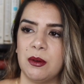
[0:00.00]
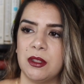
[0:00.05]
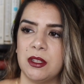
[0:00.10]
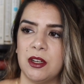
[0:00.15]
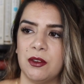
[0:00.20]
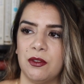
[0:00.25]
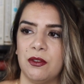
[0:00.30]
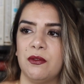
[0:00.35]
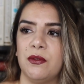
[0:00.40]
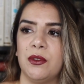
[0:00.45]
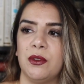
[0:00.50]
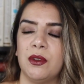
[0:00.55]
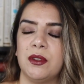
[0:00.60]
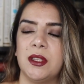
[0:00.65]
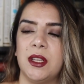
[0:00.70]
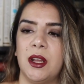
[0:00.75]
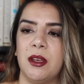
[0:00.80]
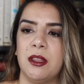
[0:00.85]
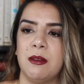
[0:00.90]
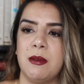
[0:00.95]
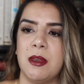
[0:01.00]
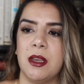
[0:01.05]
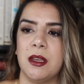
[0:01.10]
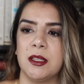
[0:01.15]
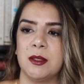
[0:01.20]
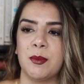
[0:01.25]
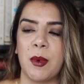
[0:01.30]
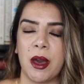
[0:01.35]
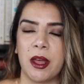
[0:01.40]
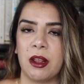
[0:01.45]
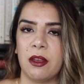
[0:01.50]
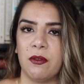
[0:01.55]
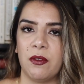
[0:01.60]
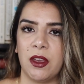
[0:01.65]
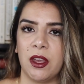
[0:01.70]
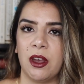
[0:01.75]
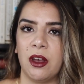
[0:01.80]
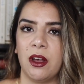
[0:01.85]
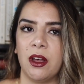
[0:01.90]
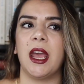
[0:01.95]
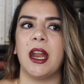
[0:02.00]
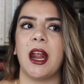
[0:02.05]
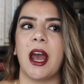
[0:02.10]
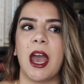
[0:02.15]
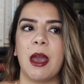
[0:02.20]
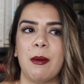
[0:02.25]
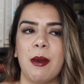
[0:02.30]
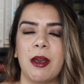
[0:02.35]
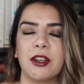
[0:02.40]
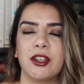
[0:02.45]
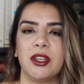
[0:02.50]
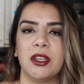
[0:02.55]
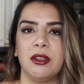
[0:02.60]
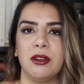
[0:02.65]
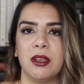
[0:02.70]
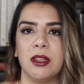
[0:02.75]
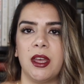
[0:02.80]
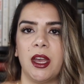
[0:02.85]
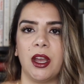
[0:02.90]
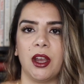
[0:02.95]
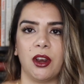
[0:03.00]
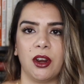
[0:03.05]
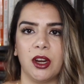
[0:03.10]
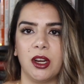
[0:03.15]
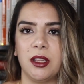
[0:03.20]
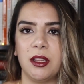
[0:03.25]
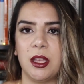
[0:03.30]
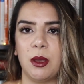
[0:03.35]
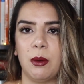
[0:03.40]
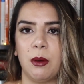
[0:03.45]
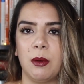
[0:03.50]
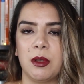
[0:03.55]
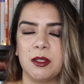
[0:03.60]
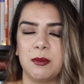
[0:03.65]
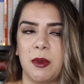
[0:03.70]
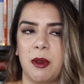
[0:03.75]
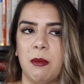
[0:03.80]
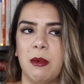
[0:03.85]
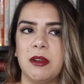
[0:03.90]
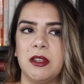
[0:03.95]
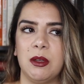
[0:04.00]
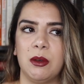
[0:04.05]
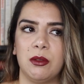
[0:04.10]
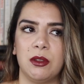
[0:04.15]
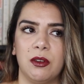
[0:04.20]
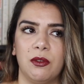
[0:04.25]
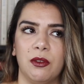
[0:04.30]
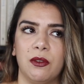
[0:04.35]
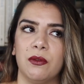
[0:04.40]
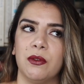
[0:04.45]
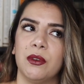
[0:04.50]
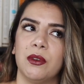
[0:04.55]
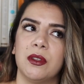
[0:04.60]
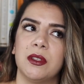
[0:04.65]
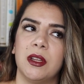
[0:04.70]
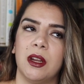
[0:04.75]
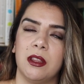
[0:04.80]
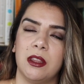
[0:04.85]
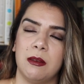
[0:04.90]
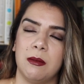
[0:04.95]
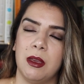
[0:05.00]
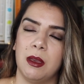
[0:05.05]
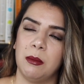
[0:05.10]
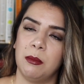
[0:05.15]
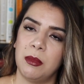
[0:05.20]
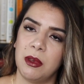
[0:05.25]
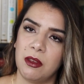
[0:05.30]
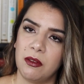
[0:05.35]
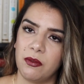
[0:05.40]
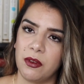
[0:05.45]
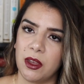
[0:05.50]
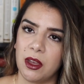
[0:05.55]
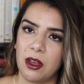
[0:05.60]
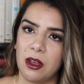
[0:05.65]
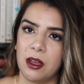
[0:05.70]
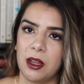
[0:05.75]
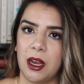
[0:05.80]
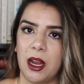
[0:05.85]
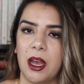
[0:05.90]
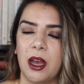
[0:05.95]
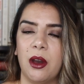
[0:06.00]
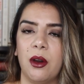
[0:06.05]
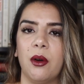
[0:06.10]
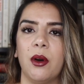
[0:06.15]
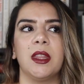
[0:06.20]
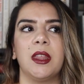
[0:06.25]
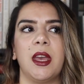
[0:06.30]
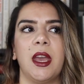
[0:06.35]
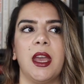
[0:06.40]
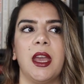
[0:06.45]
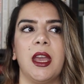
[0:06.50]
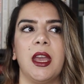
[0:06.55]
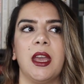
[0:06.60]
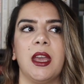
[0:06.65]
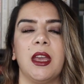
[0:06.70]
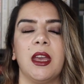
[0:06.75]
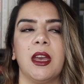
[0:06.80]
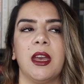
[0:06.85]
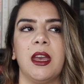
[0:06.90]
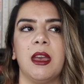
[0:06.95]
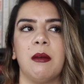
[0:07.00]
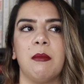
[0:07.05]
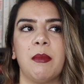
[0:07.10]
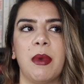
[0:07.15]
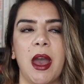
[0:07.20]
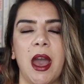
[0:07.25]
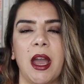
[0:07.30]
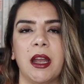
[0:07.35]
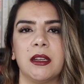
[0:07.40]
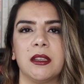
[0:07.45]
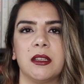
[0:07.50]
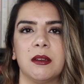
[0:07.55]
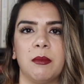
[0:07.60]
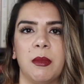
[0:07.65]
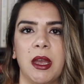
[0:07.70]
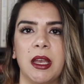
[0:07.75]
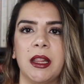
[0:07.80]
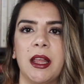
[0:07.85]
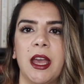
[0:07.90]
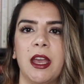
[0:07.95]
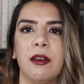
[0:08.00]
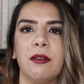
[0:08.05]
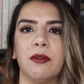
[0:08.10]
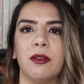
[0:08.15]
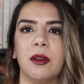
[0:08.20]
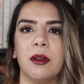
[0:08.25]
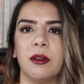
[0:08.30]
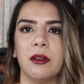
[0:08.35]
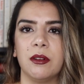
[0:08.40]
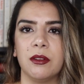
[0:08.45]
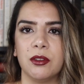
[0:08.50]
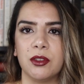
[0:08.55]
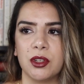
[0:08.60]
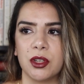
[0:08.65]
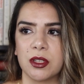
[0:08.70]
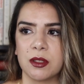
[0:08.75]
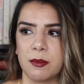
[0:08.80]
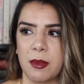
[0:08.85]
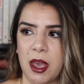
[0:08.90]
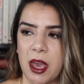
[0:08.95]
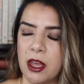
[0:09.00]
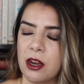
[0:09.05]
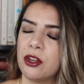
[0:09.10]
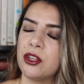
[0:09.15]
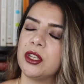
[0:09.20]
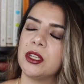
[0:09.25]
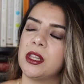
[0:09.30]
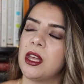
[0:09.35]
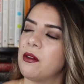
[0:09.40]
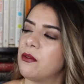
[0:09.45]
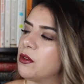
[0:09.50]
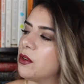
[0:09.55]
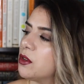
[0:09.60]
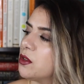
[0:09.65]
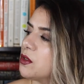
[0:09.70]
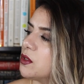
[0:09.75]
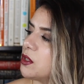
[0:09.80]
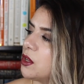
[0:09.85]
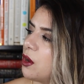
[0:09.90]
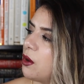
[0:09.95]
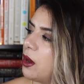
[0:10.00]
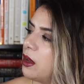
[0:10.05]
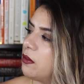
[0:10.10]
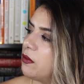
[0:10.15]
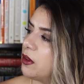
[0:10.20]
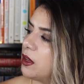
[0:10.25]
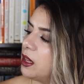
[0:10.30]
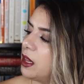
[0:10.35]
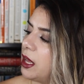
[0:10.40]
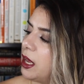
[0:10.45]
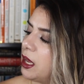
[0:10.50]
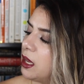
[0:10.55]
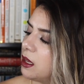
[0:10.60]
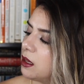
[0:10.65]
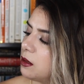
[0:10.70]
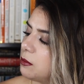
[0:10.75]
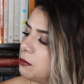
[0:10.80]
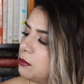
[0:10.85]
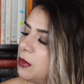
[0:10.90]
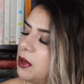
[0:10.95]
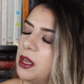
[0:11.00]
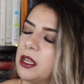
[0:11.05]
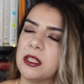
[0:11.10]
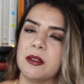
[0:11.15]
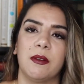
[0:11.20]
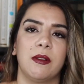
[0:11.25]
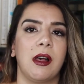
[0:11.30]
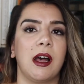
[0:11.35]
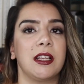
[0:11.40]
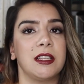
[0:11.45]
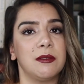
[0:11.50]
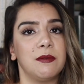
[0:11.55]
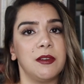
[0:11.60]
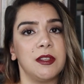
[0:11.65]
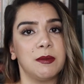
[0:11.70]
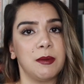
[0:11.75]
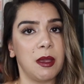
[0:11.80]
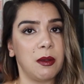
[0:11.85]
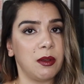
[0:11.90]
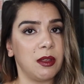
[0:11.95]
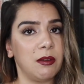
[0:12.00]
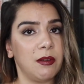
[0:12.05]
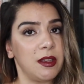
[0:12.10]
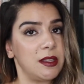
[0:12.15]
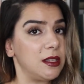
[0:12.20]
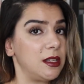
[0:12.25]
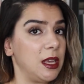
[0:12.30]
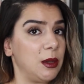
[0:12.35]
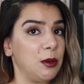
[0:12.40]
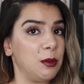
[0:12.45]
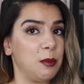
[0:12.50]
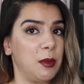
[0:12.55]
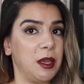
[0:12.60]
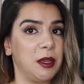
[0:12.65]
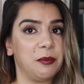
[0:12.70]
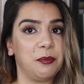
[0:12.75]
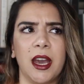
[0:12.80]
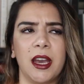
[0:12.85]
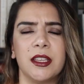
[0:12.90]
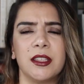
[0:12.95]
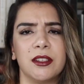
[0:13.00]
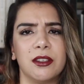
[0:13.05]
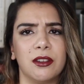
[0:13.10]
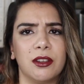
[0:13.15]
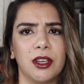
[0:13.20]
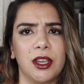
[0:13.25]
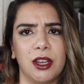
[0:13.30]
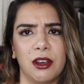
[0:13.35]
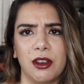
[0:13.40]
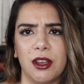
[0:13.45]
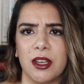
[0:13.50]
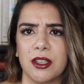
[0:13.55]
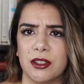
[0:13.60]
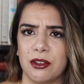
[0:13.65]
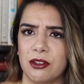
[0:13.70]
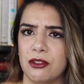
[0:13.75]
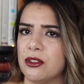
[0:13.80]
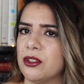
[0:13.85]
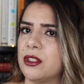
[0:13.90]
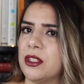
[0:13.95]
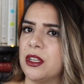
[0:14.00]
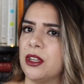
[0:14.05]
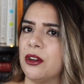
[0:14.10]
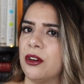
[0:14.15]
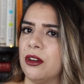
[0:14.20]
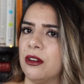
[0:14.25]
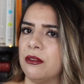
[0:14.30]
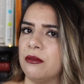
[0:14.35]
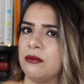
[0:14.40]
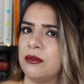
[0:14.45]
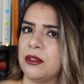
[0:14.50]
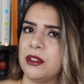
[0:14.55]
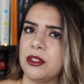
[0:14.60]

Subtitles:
with different foods and how they make his body feel, and I'm actually doing that currently, where I'm experimenting with different foods and how they make me feel and how they impact my life and just my energy levels. So I feel like his philosophies might really resonate with me. If you guys are curious or interested or